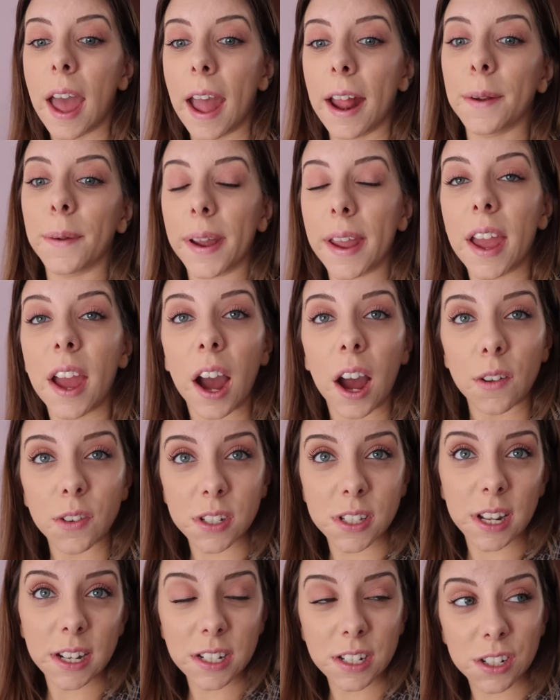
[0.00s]
Anyway, I've
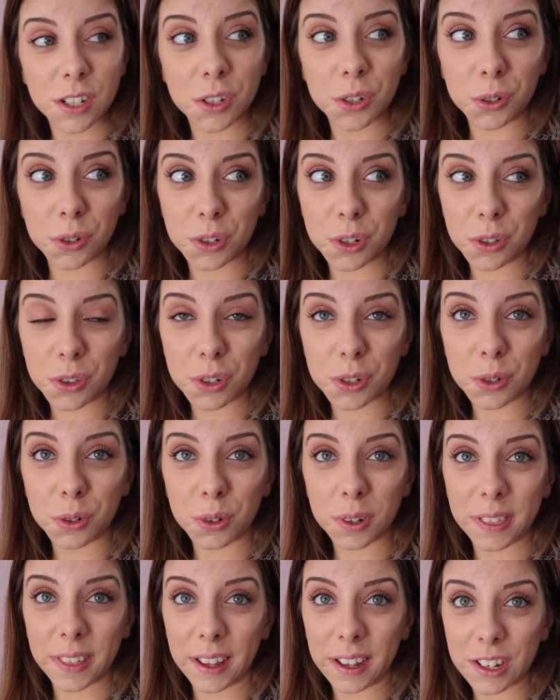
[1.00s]
decided to do the
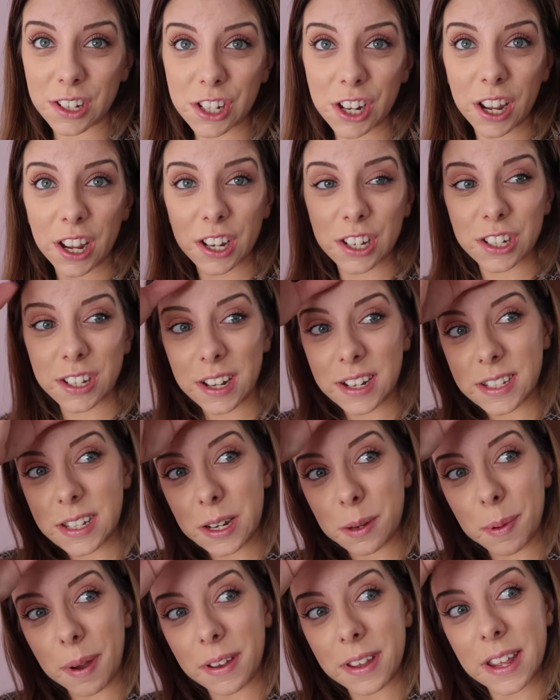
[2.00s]
talk thing at church that I
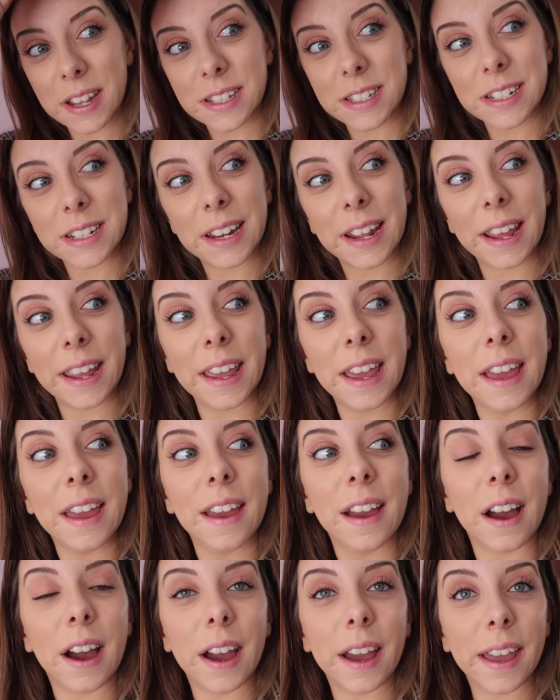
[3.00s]
said about yesterday.
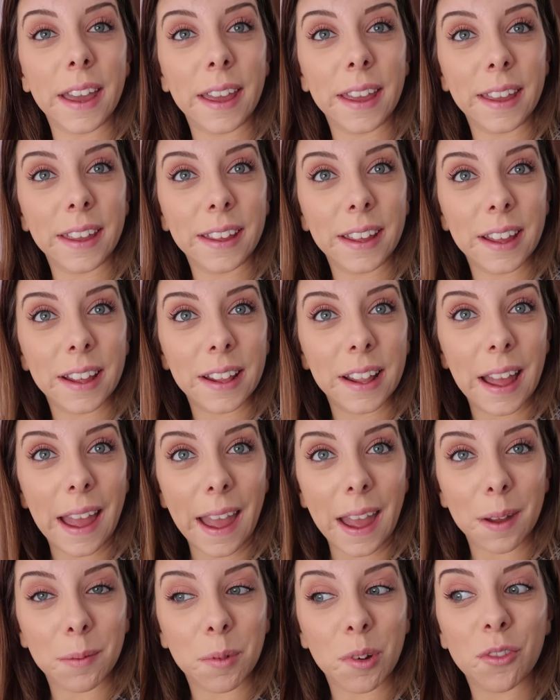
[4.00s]
I
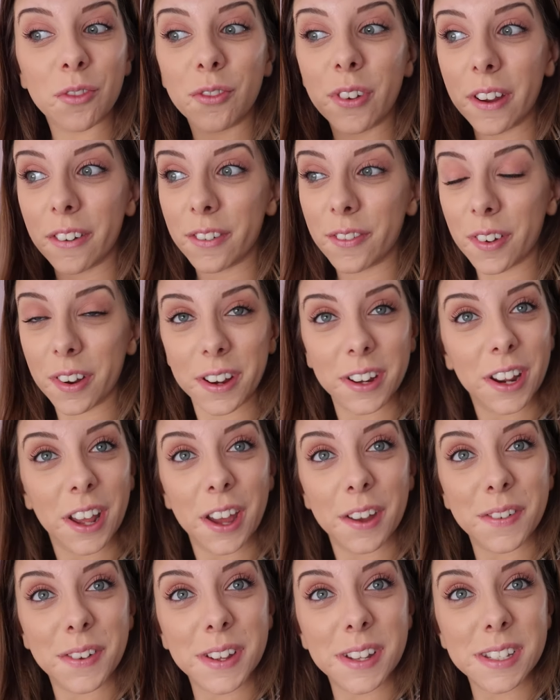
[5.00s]
am very, very
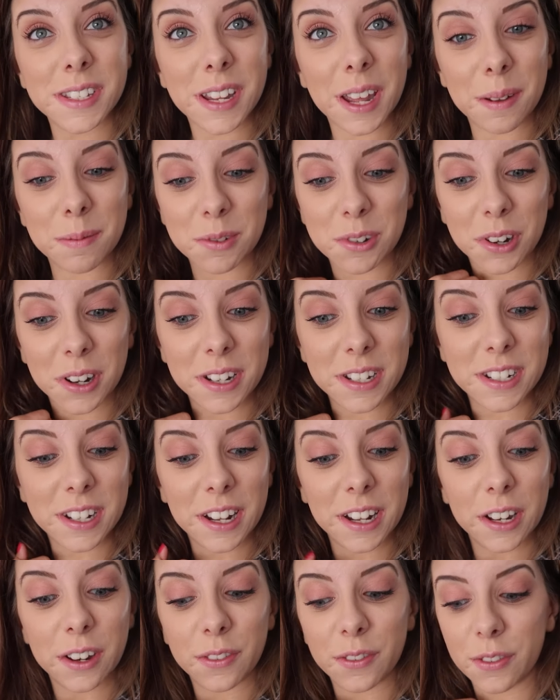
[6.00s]
nervous. I'm trying to
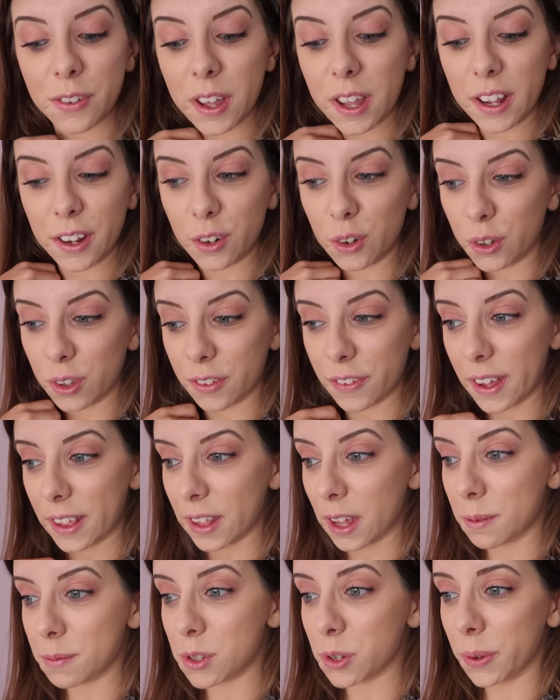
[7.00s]
kind of ignore the fact
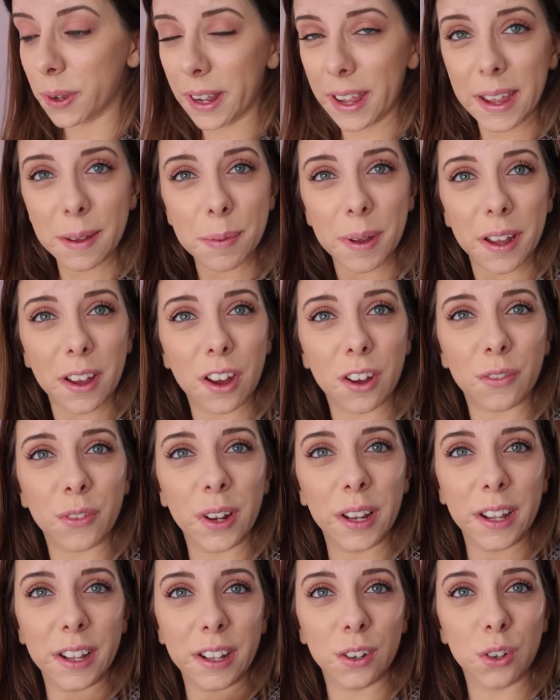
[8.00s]
that I'm doing it, but I can't
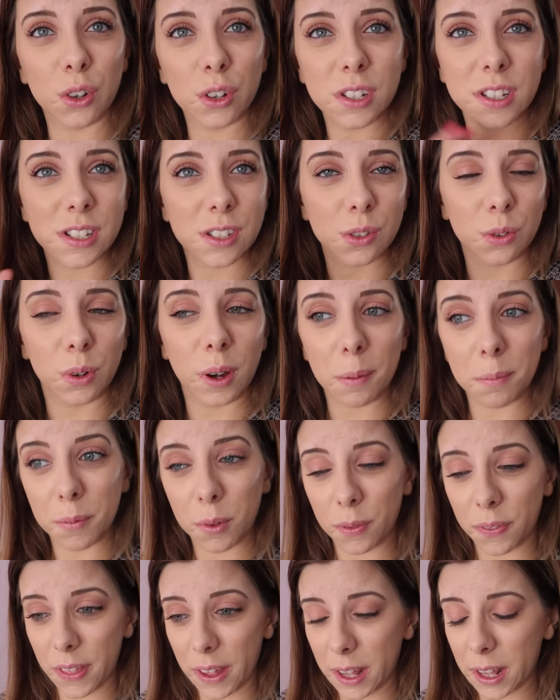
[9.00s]
really ignore because it's all I'm
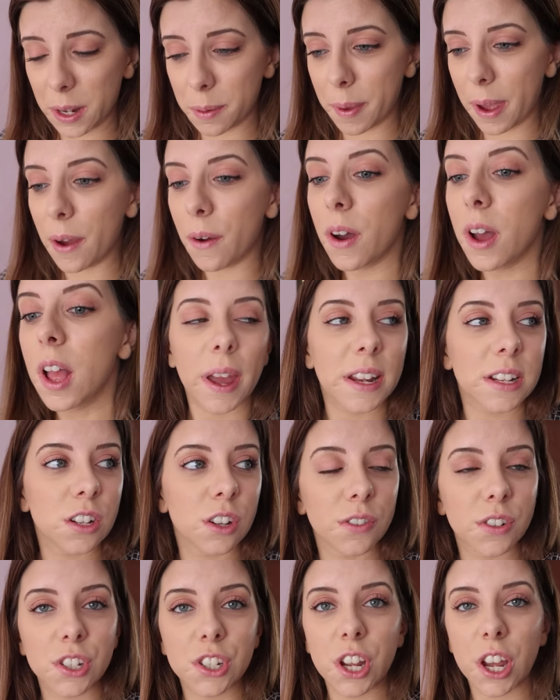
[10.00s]
thinking about. We're heading
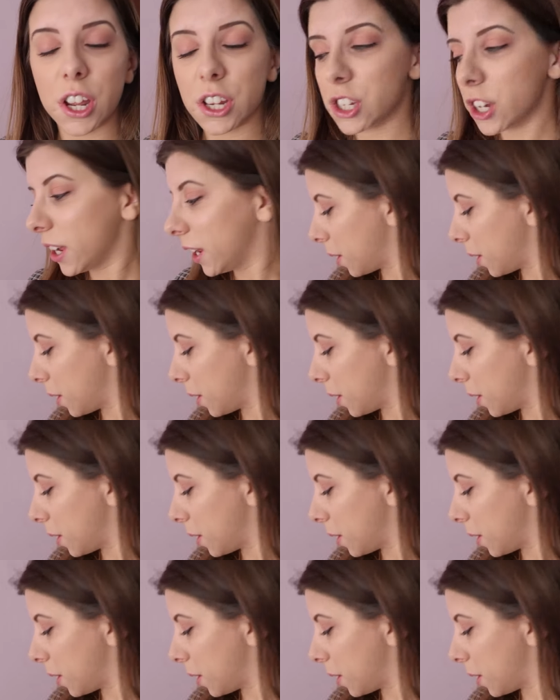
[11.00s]
off to church